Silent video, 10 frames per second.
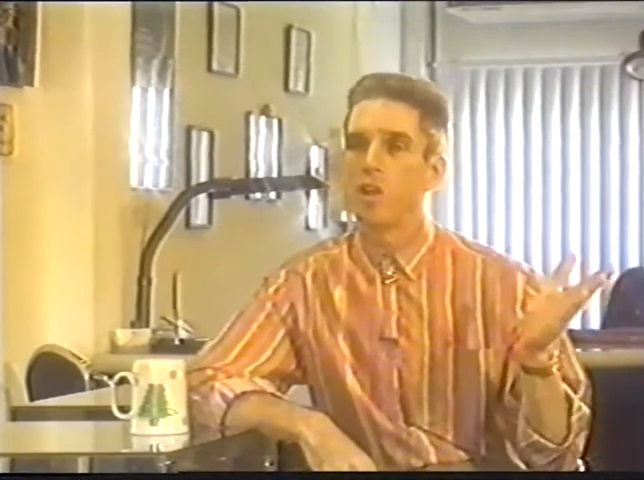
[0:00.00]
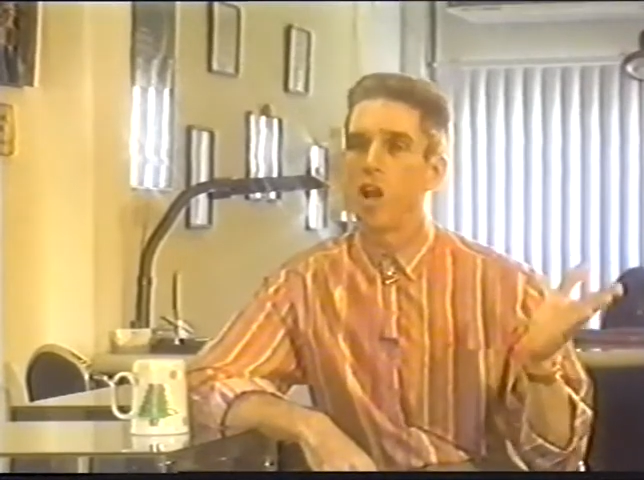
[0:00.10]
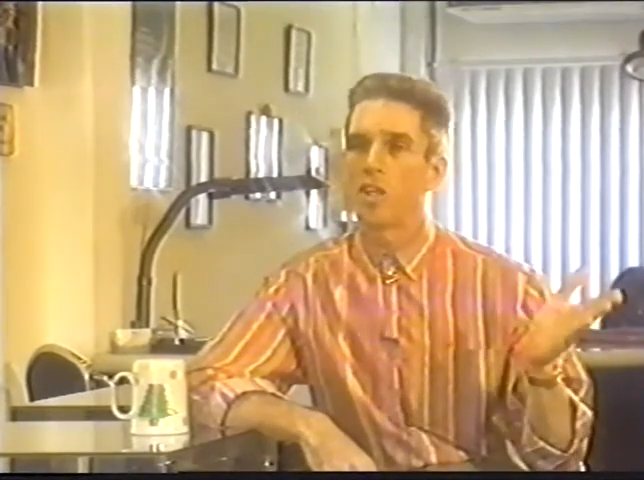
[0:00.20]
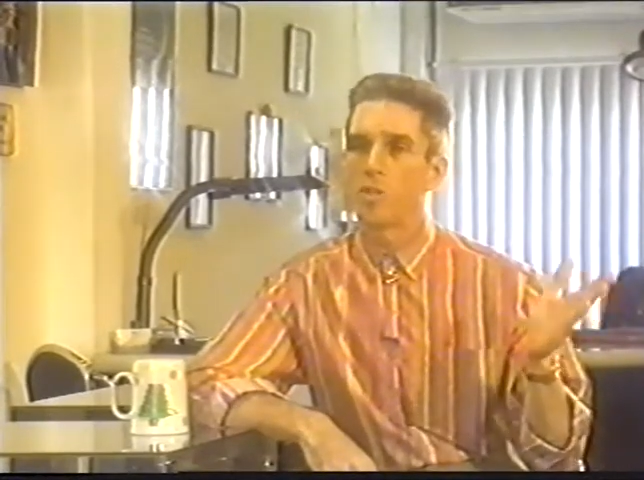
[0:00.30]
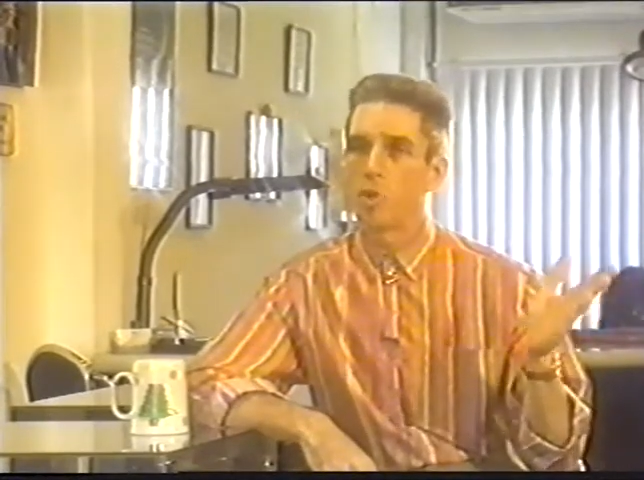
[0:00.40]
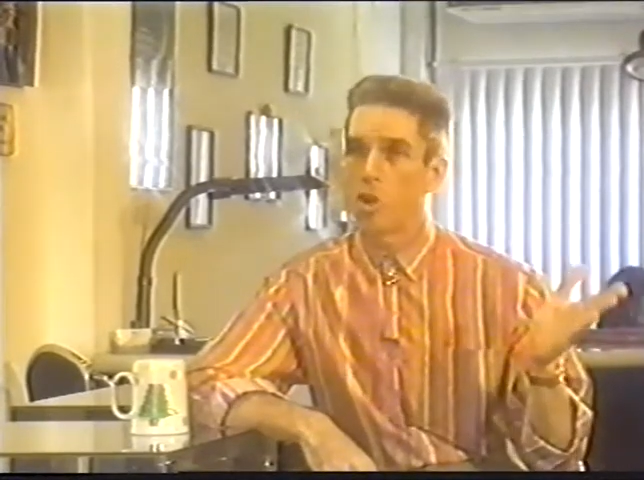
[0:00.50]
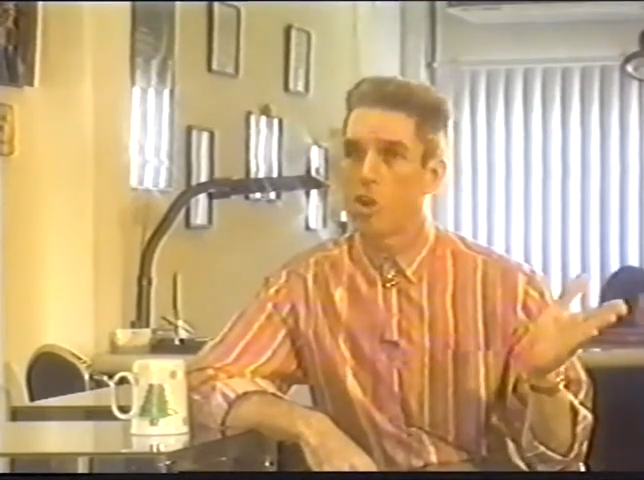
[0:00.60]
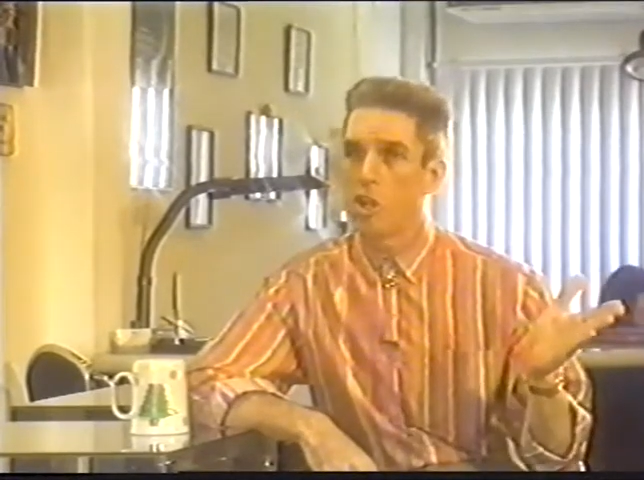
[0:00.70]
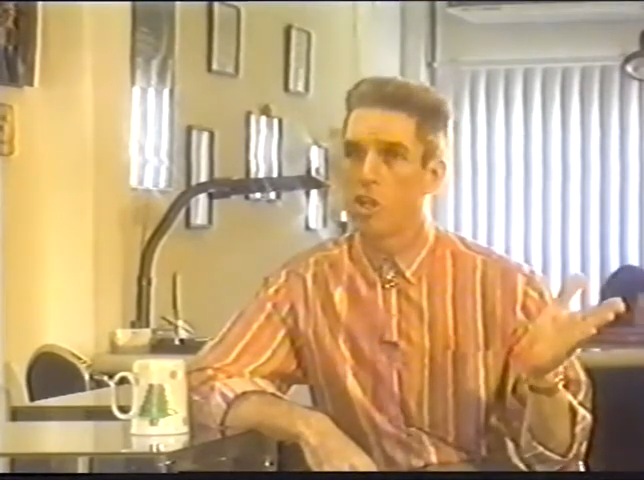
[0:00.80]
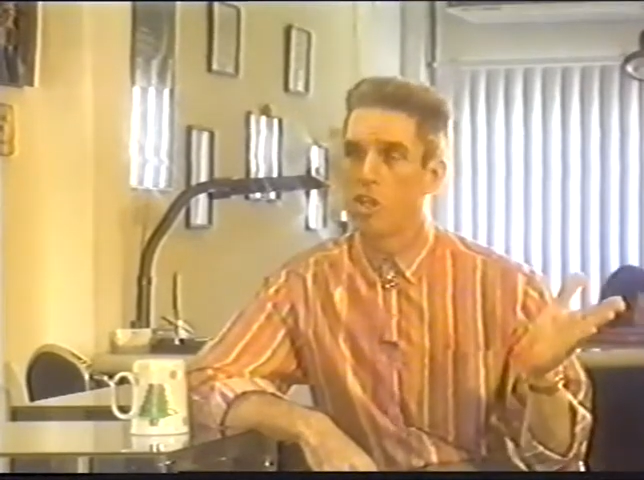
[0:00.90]
flawless
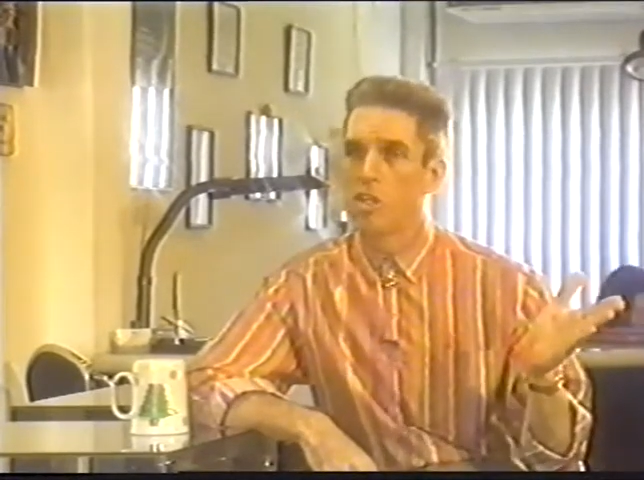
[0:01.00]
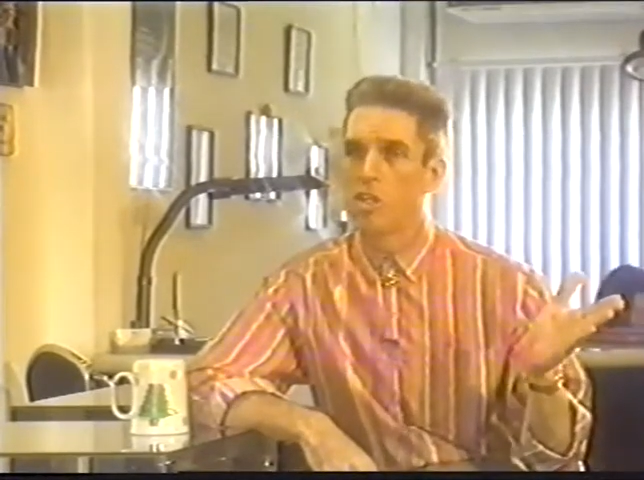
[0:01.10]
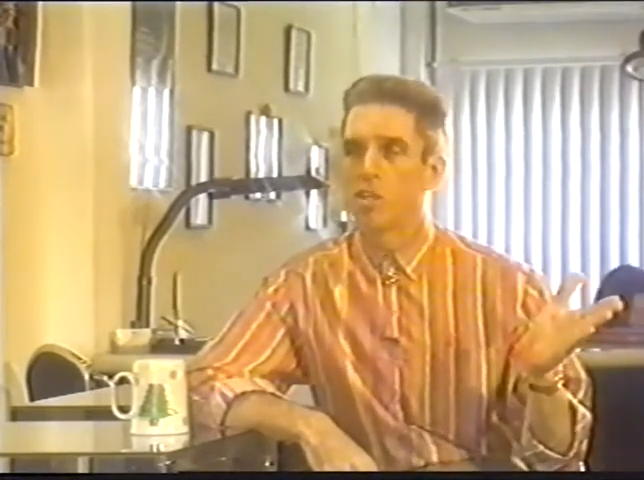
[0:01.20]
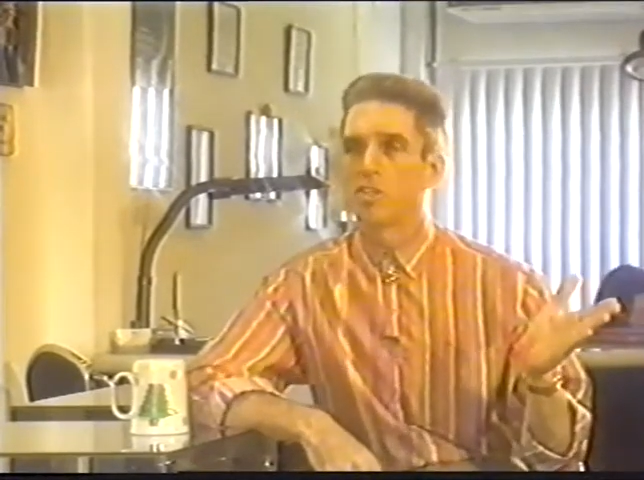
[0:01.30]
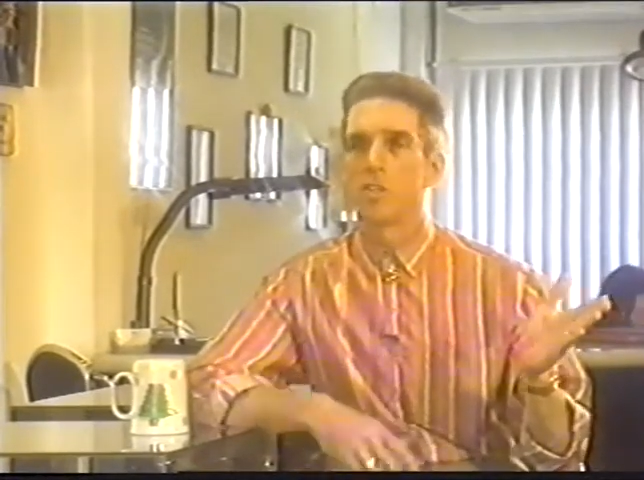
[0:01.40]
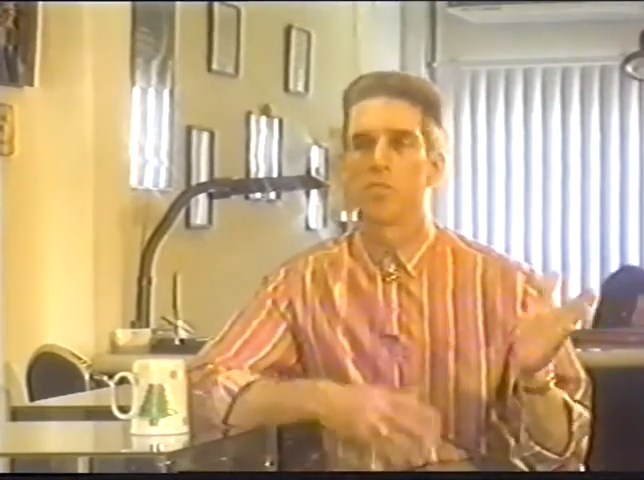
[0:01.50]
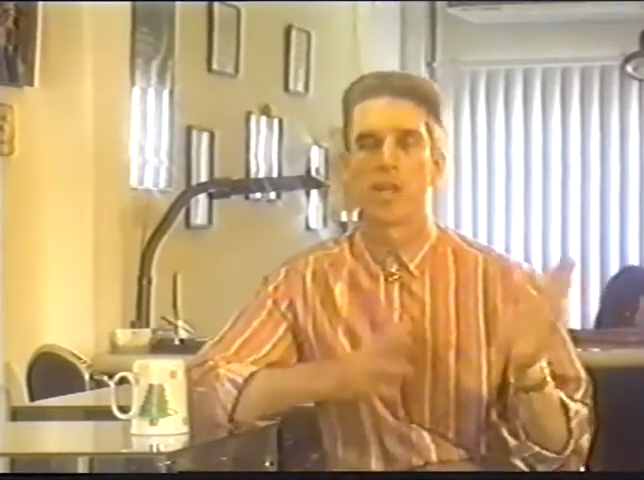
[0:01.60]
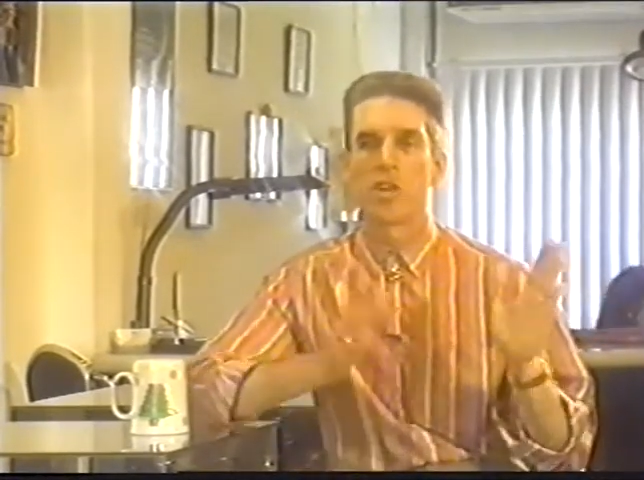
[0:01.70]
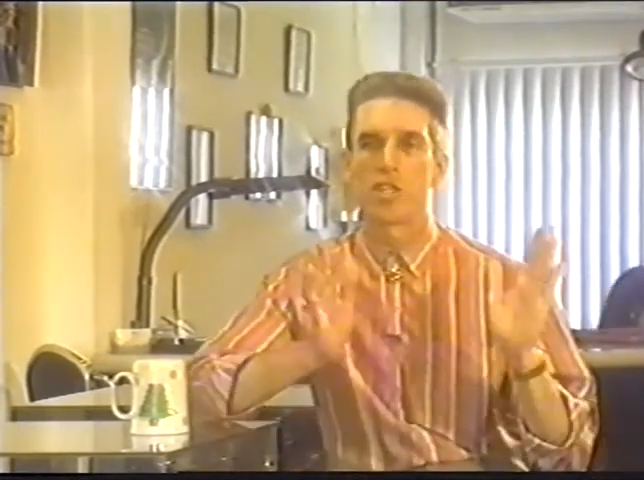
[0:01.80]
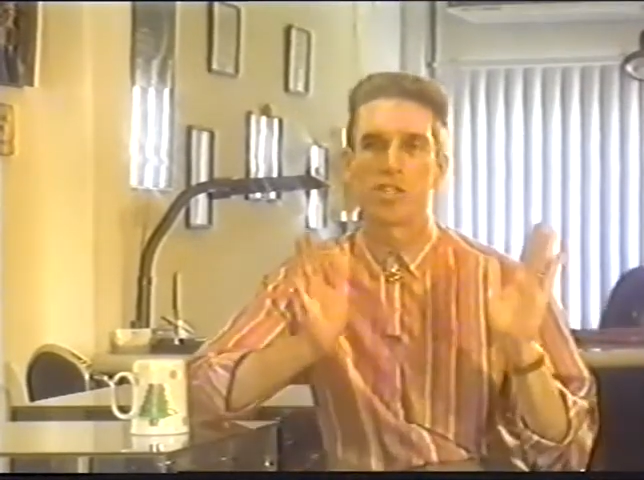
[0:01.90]
pearl, which
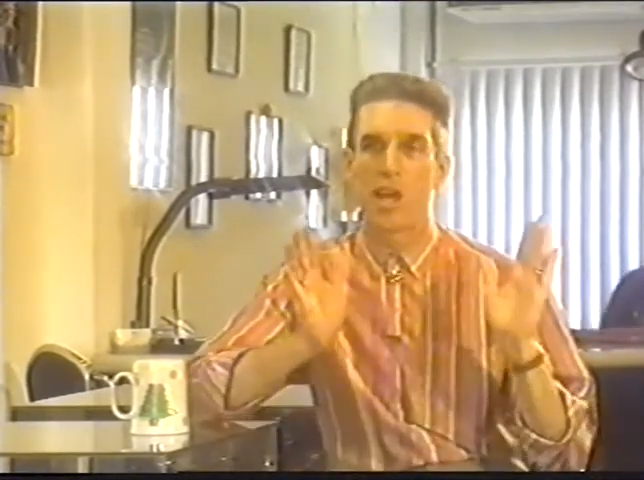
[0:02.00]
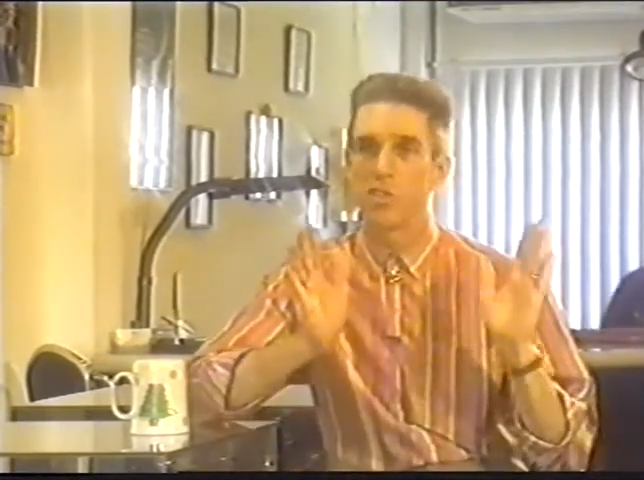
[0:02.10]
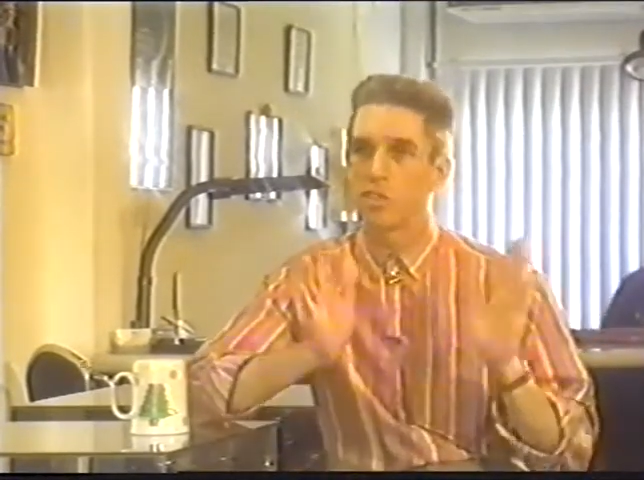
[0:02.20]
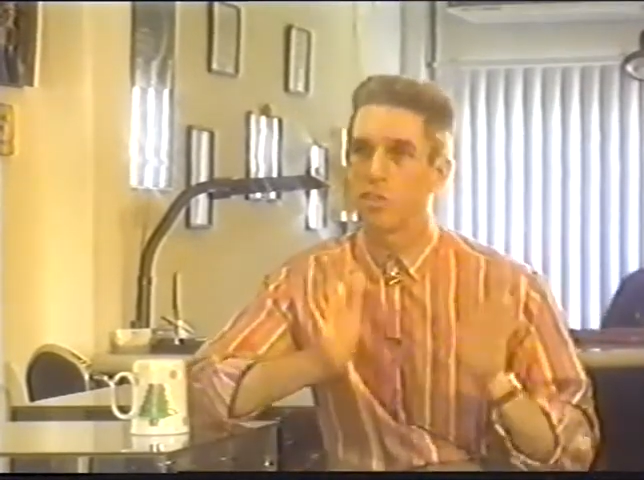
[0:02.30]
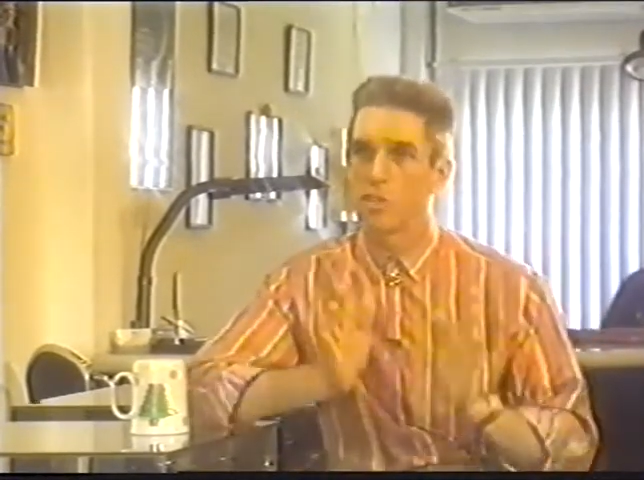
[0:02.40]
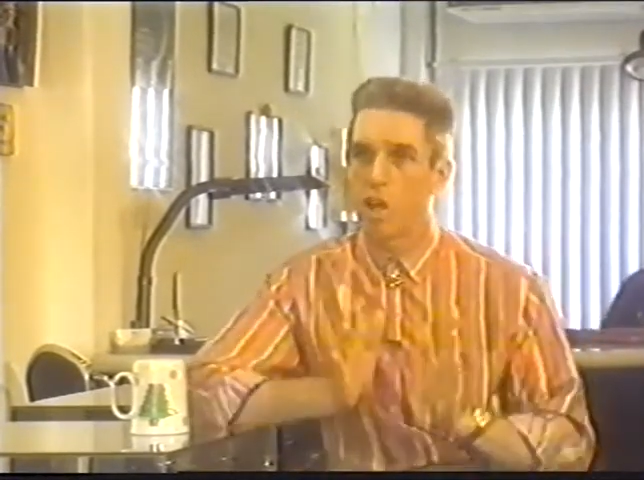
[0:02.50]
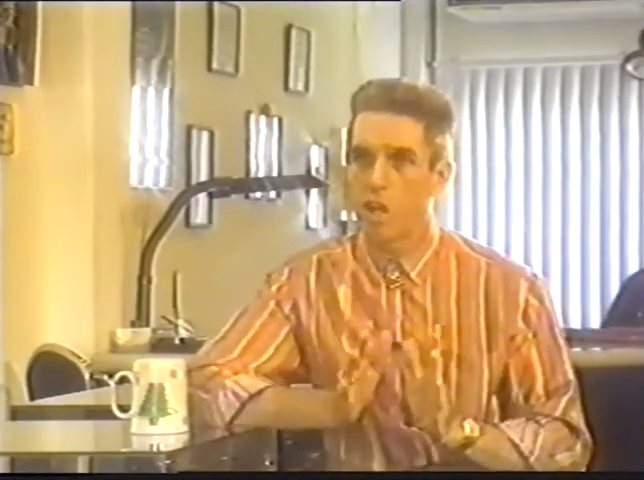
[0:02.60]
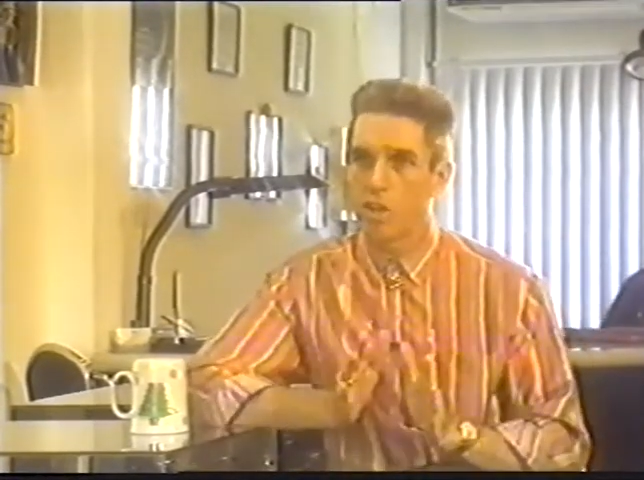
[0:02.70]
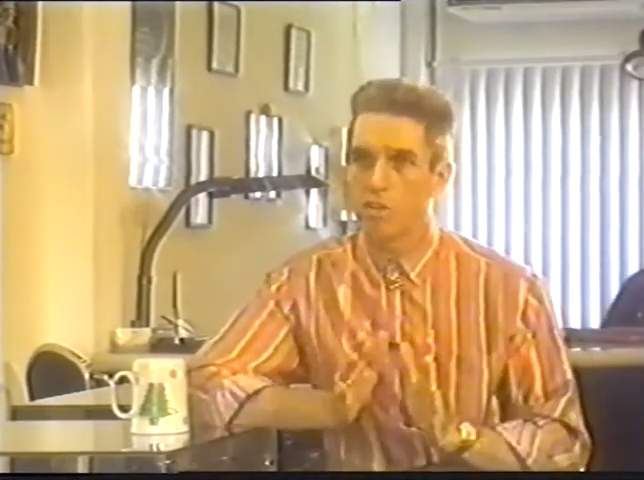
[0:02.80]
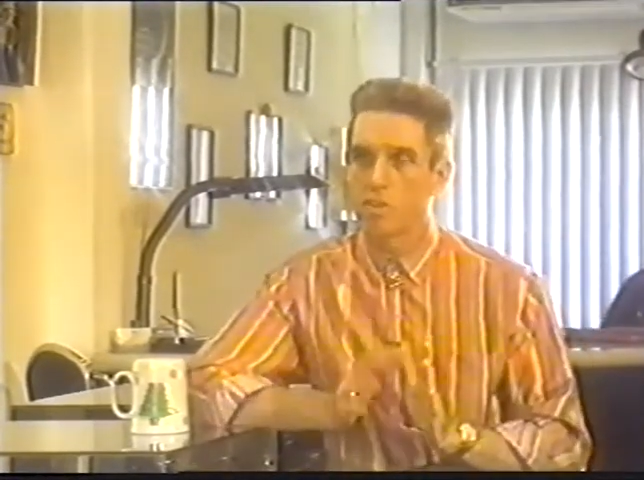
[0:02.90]
may cost thousands of
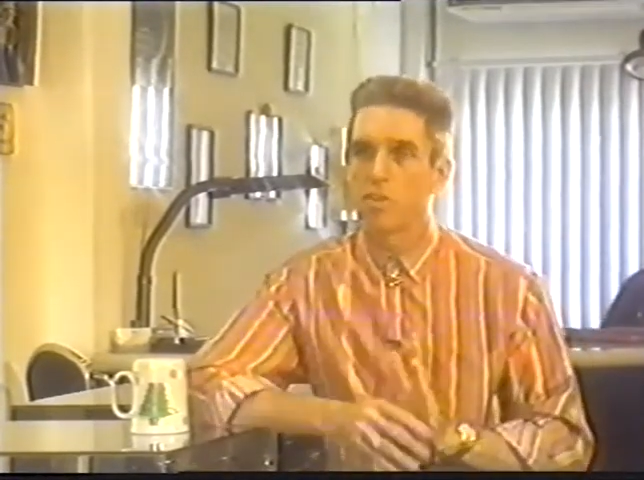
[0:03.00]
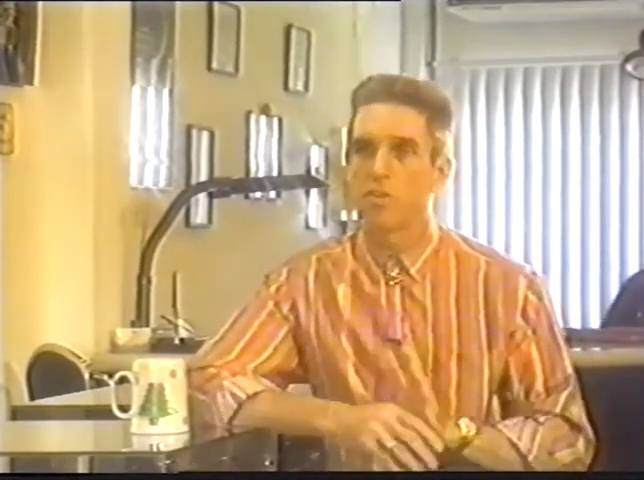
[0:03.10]
dollars, or